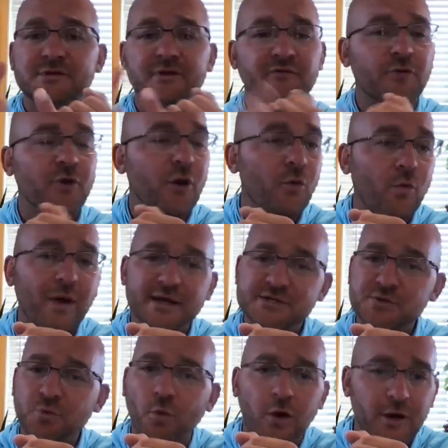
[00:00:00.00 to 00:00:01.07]
If you're out west,
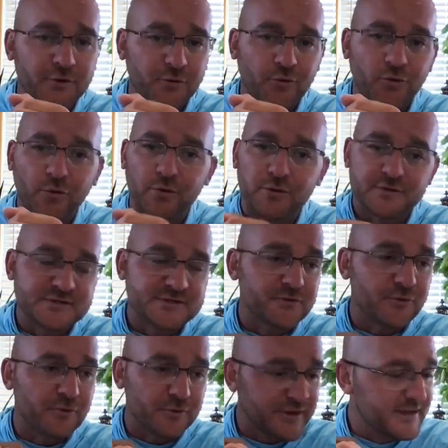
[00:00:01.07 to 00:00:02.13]
water holes
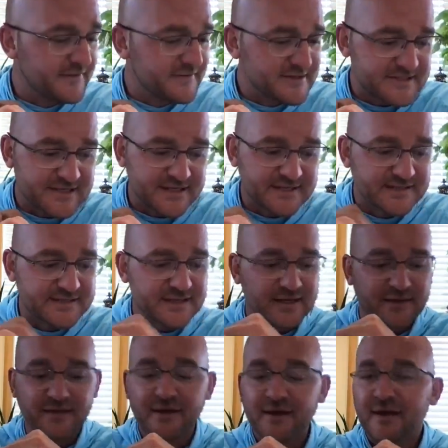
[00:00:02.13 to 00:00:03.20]
early in the season.